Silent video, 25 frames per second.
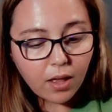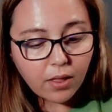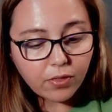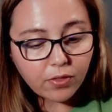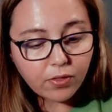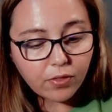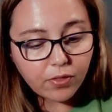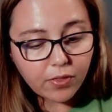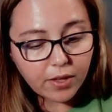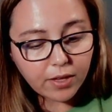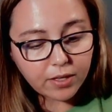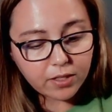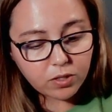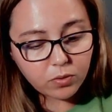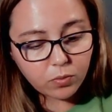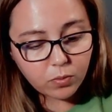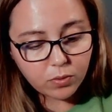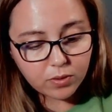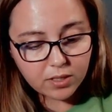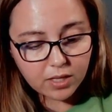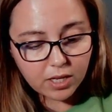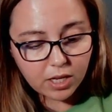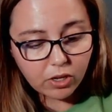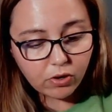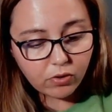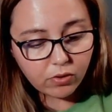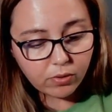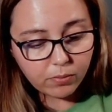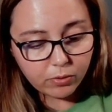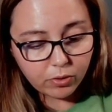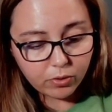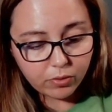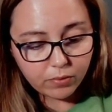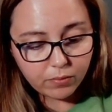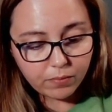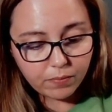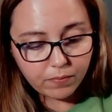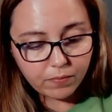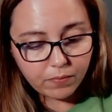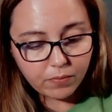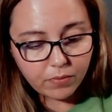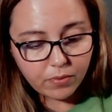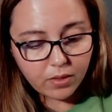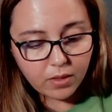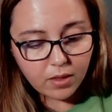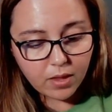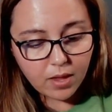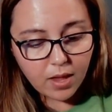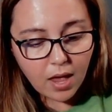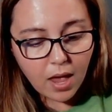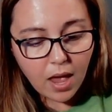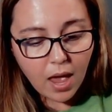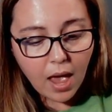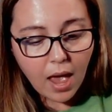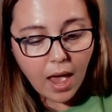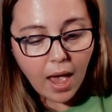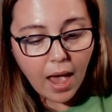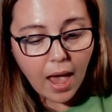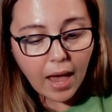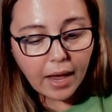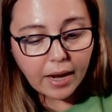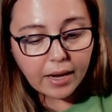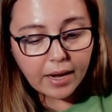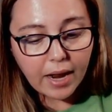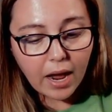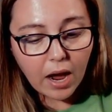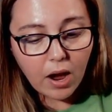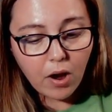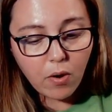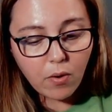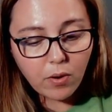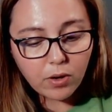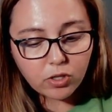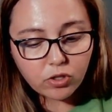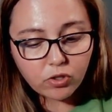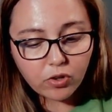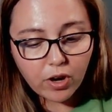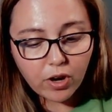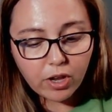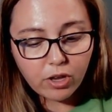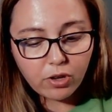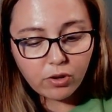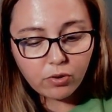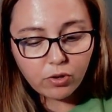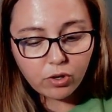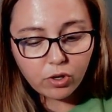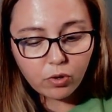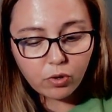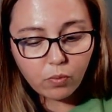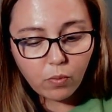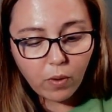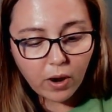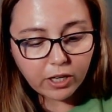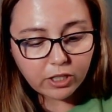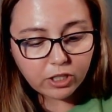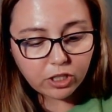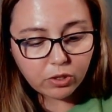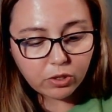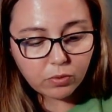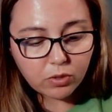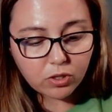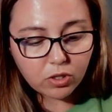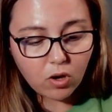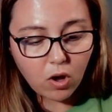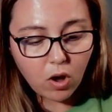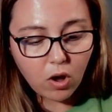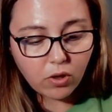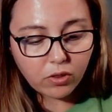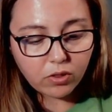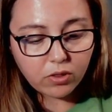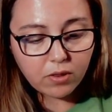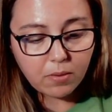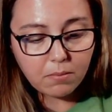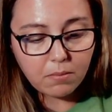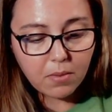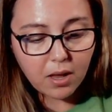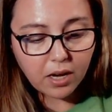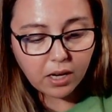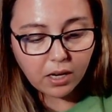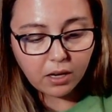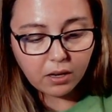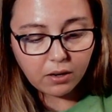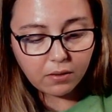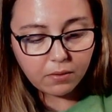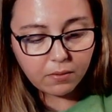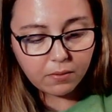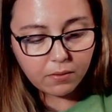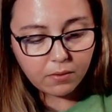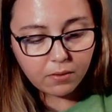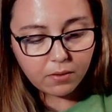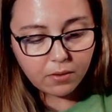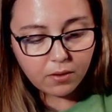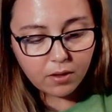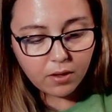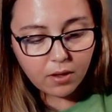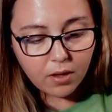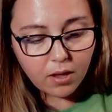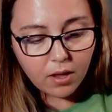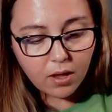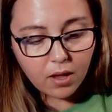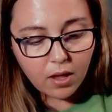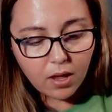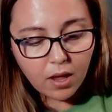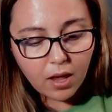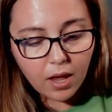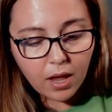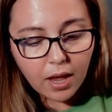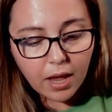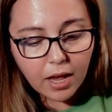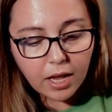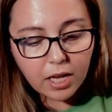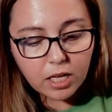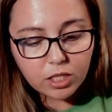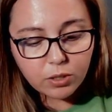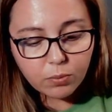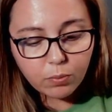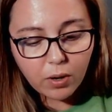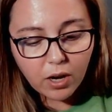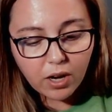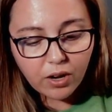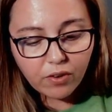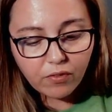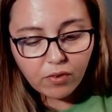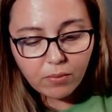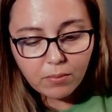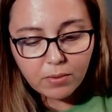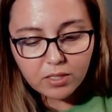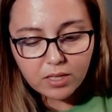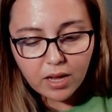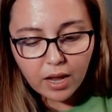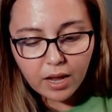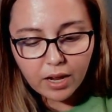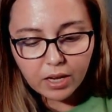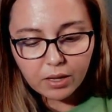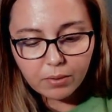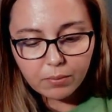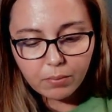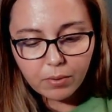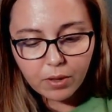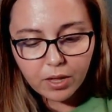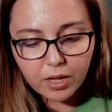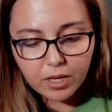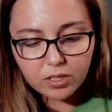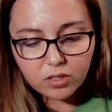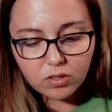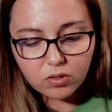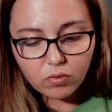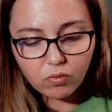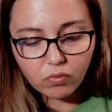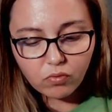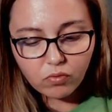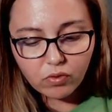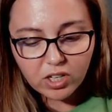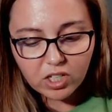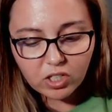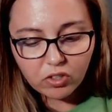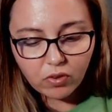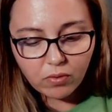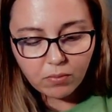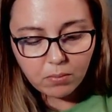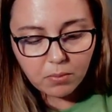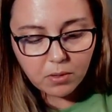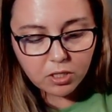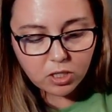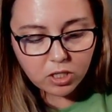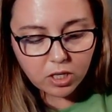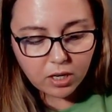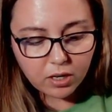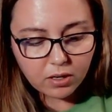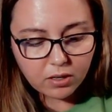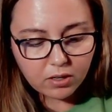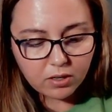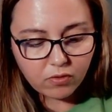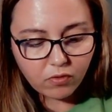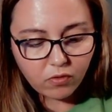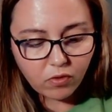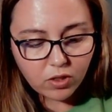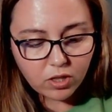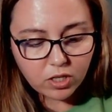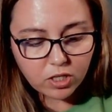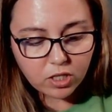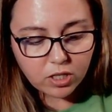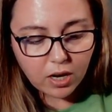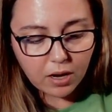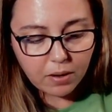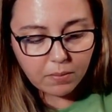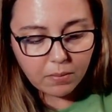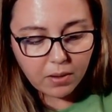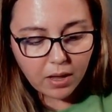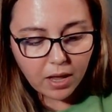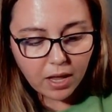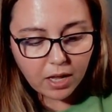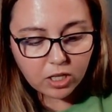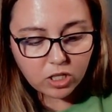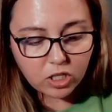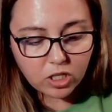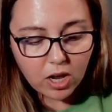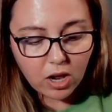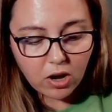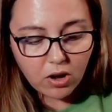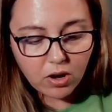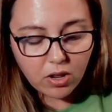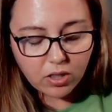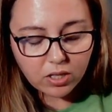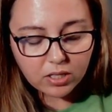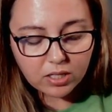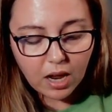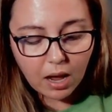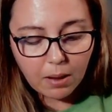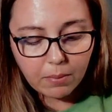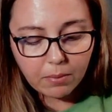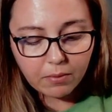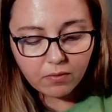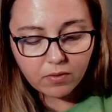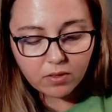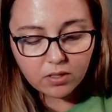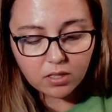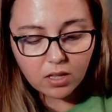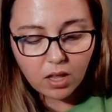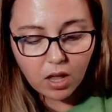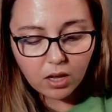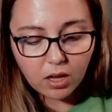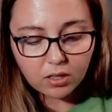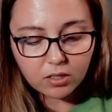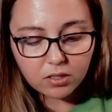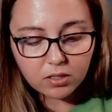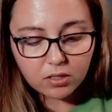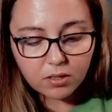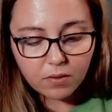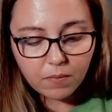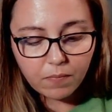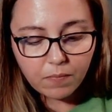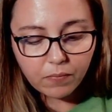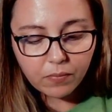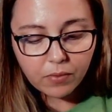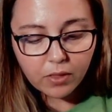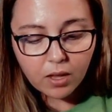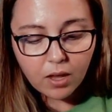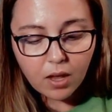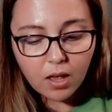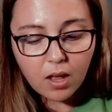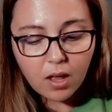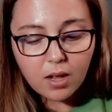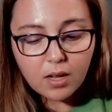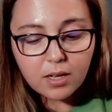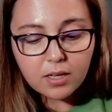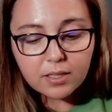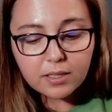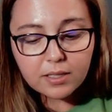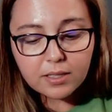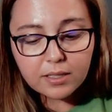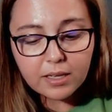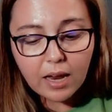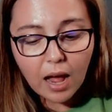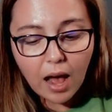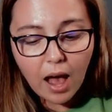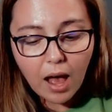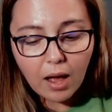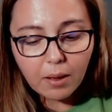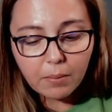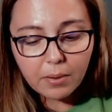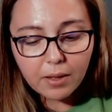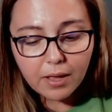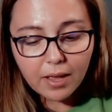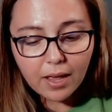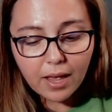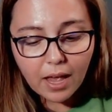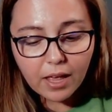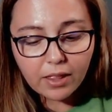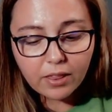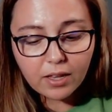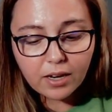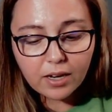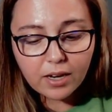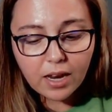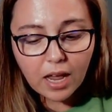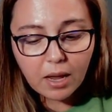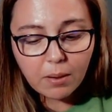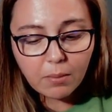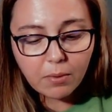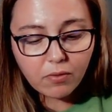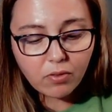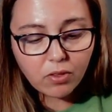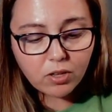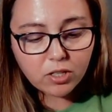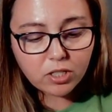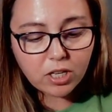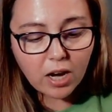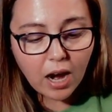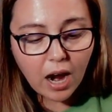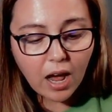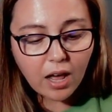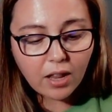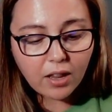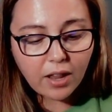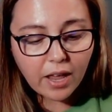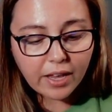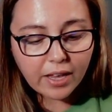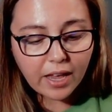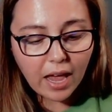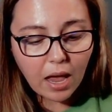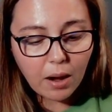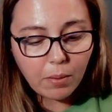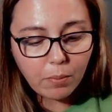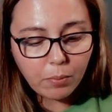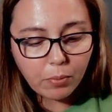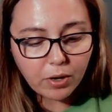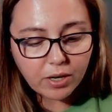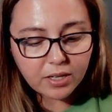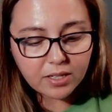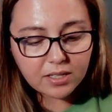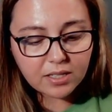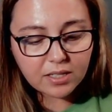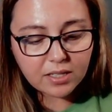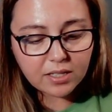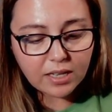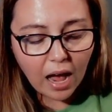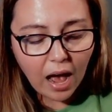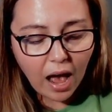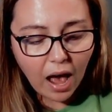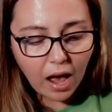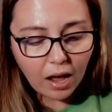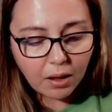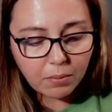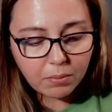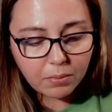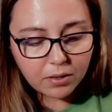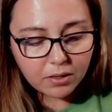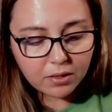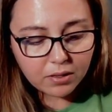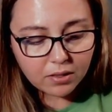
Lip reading: This was Grumio, and now Atreyu knew why she was called the Many. He sprang from his hiding place, reached for the gem, and shouted at the top of his lungs, "Stop! In the name of the childlike empress, stop!"